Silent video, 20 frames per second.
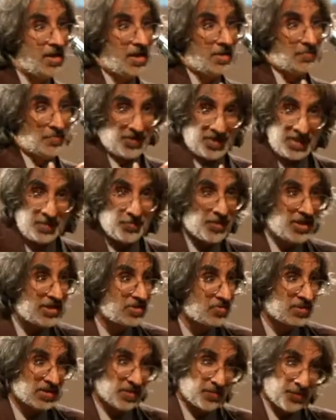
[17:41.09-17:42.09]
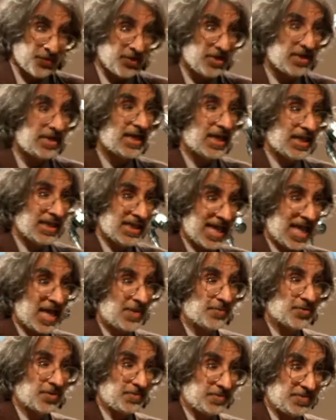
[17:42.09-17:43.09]
a printing press was a pretty
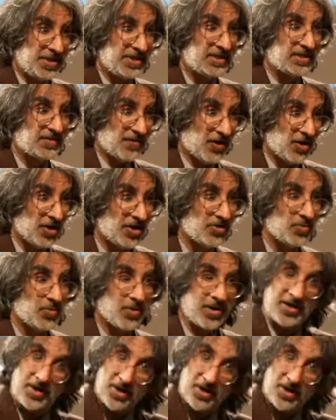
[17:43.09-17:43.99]
elaborate piece of hardware,